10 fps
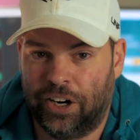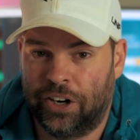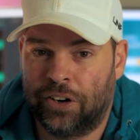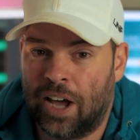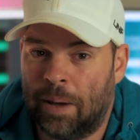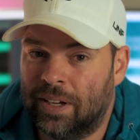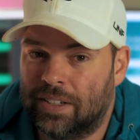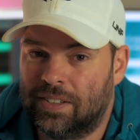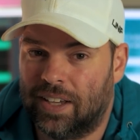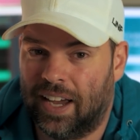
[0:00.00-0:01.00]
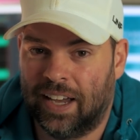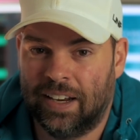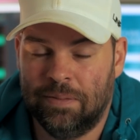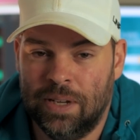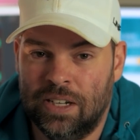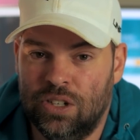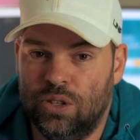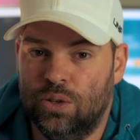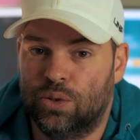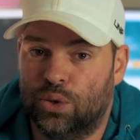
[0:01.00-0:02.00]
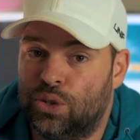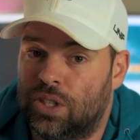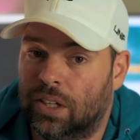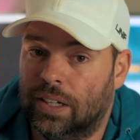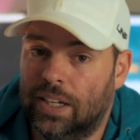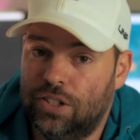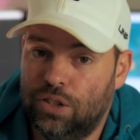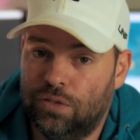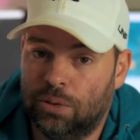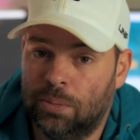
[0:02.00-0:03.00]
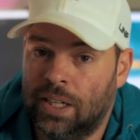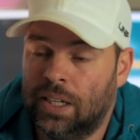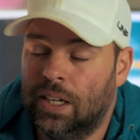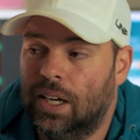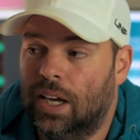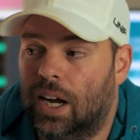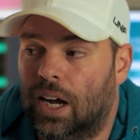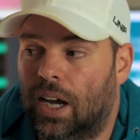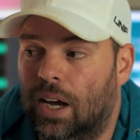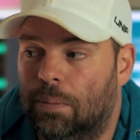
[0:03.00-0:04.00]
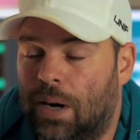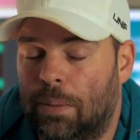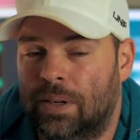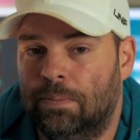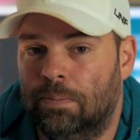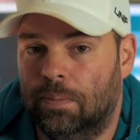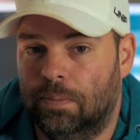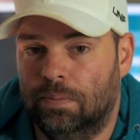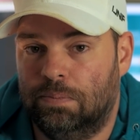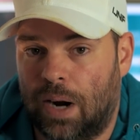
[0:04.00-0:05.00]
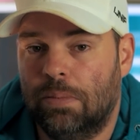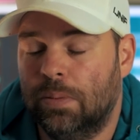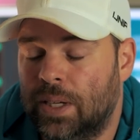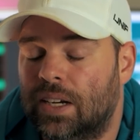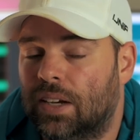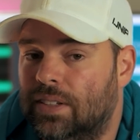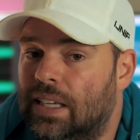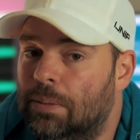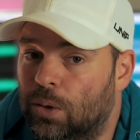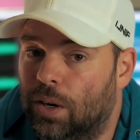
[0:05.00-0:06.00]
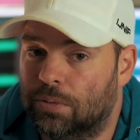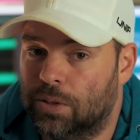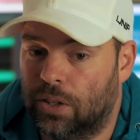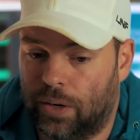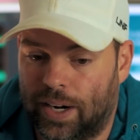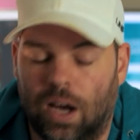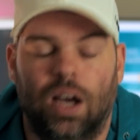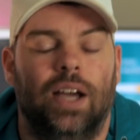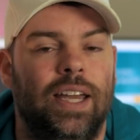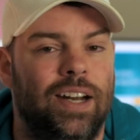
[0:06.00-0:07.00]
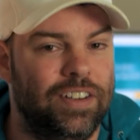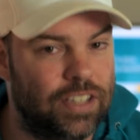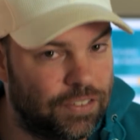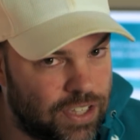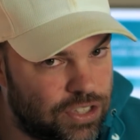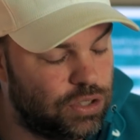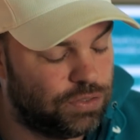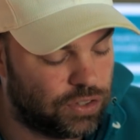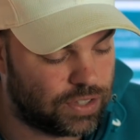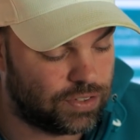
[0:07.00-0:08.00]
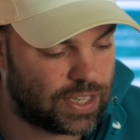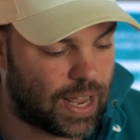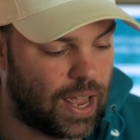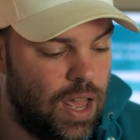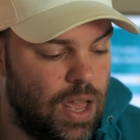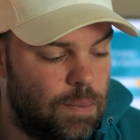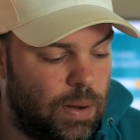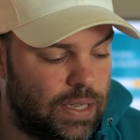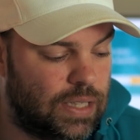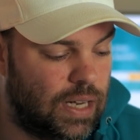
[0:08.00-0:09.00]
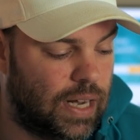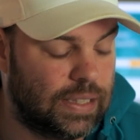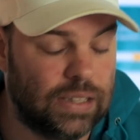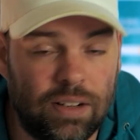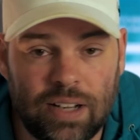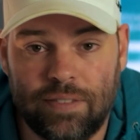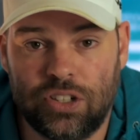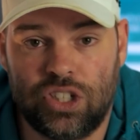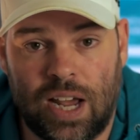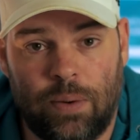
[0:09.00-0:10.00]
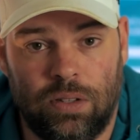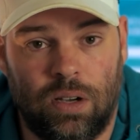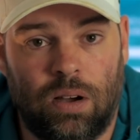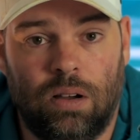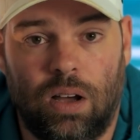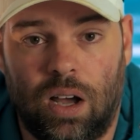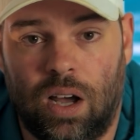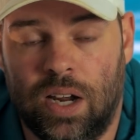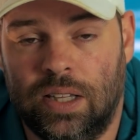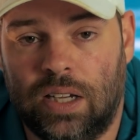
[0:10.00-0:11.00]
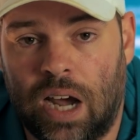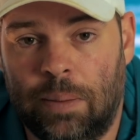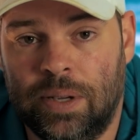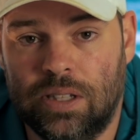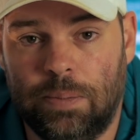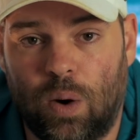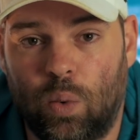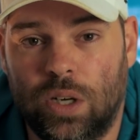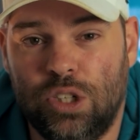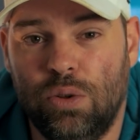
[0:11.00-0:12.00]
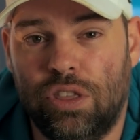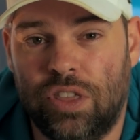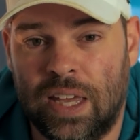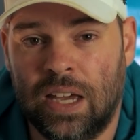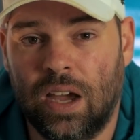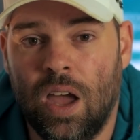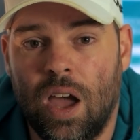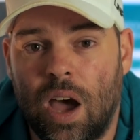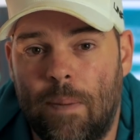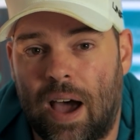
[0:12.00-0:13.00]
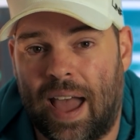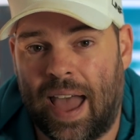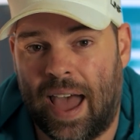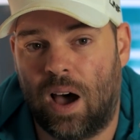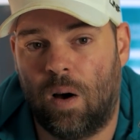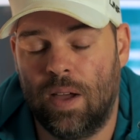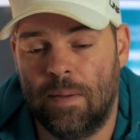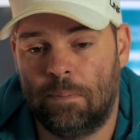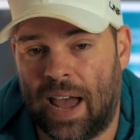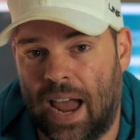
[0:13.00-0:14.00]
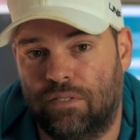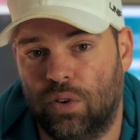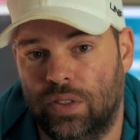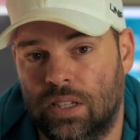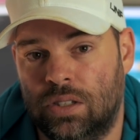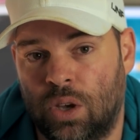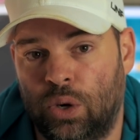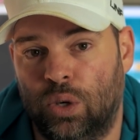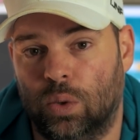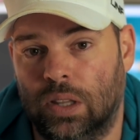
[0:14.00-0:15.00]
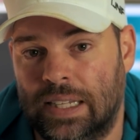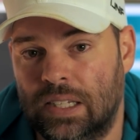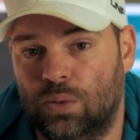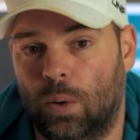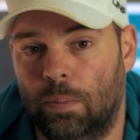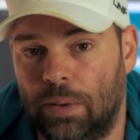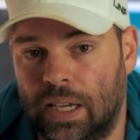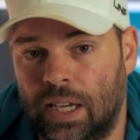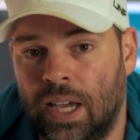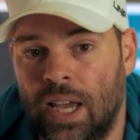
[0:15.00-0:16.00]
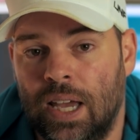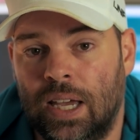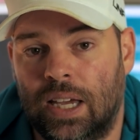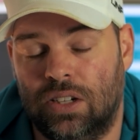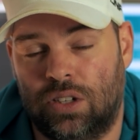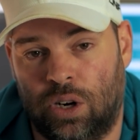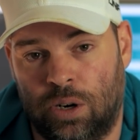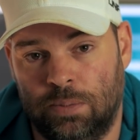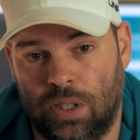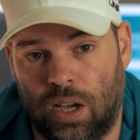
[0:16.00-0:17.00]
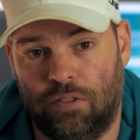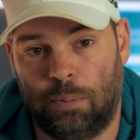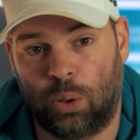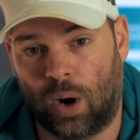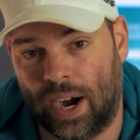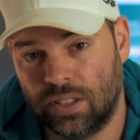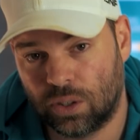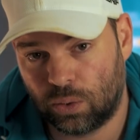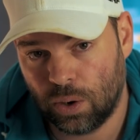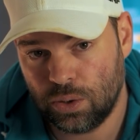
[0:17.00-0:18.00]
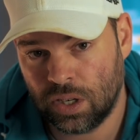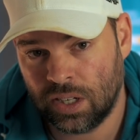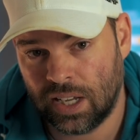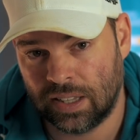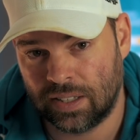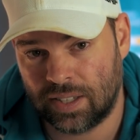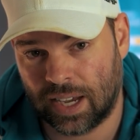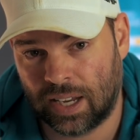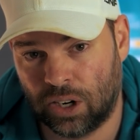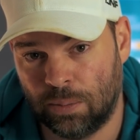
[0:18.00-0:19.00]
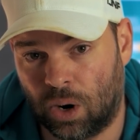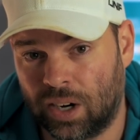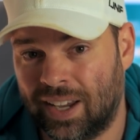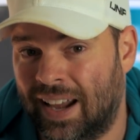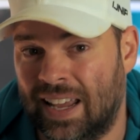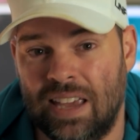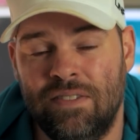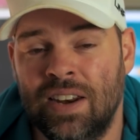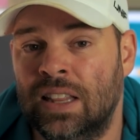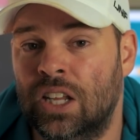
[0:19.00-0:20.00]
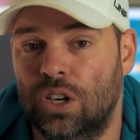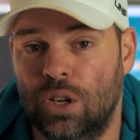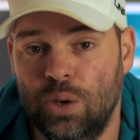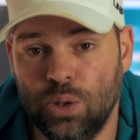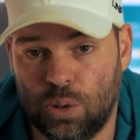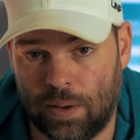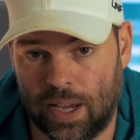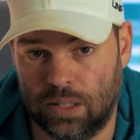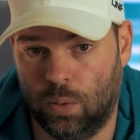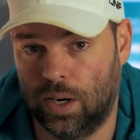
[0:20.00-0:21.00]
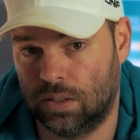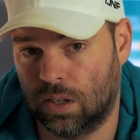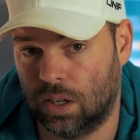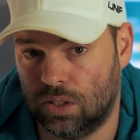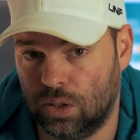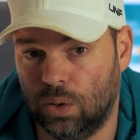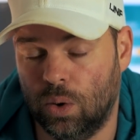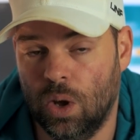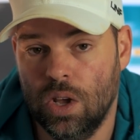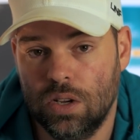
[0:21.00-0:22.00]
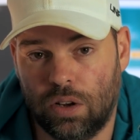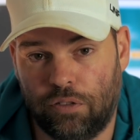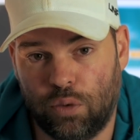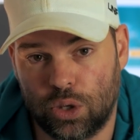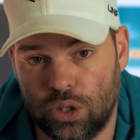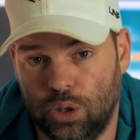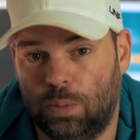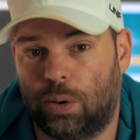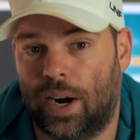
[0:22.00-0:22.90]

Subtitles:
ergonomics and menus are still an issue for me. Probably enough to keep me away from Sony right now. Again, different issue for a different day. But I'd love to have a chat with y'all in the comments about what you think about how impactful this Sony release will be in terms of price erosion in the secondary market, and even in the new space, what it's going to do to force new